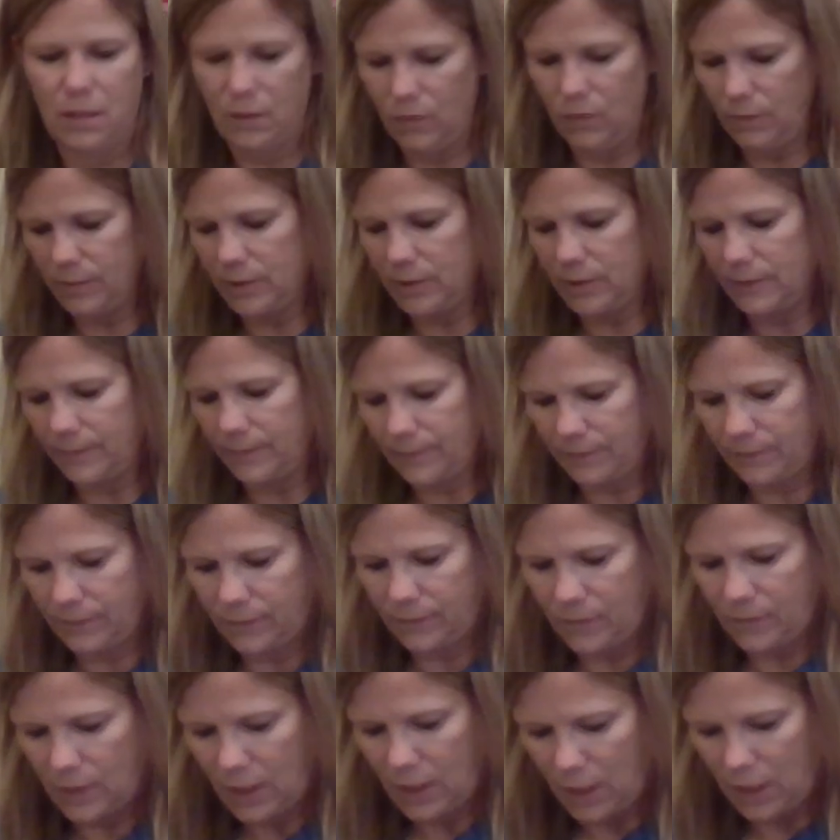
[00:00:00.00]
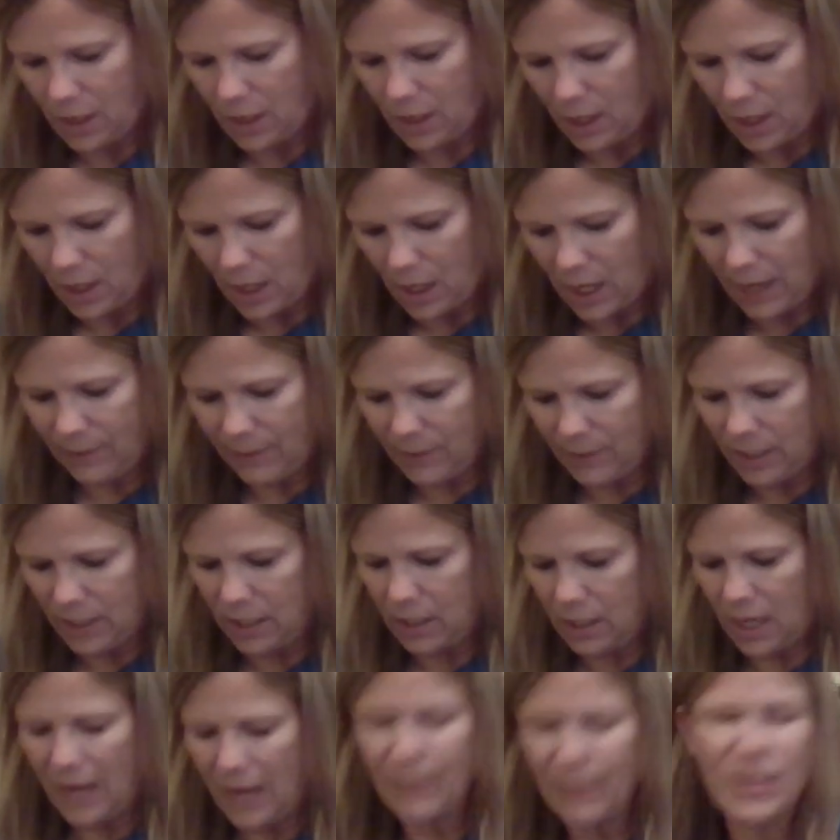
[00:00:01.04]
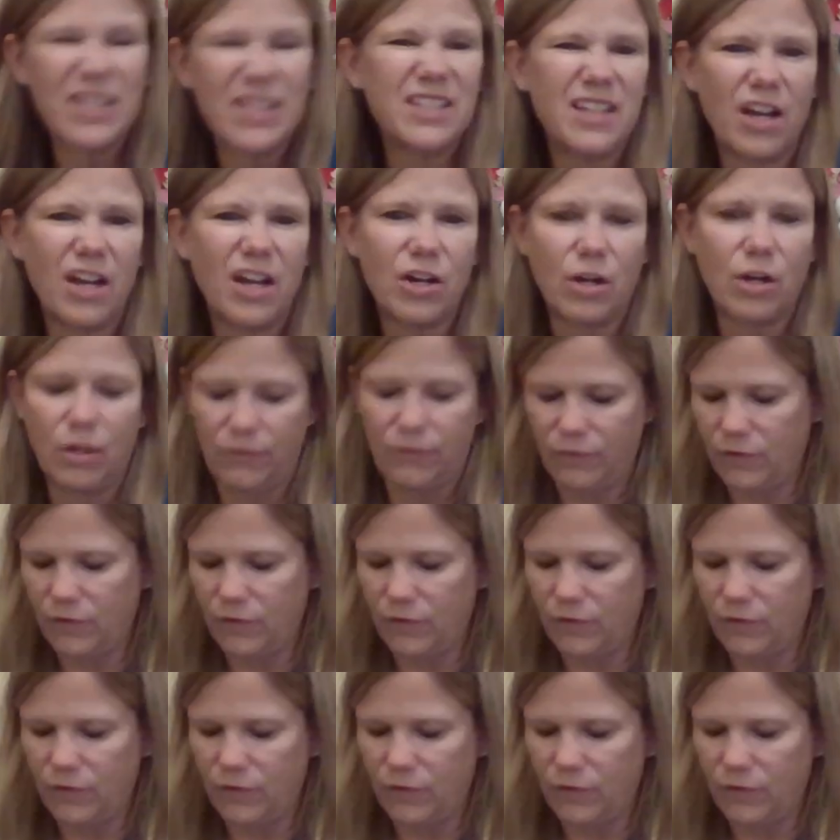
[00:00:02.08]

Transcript: oops. I'm a I'm a sucker